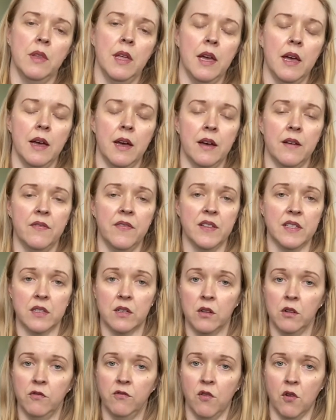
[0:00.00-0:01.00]
a
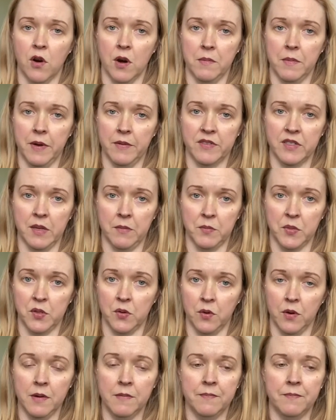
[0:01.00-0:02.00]
physical form of some
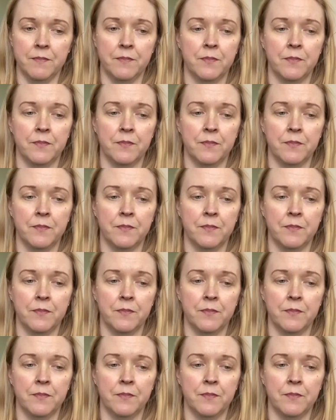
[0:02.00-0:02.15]
sort.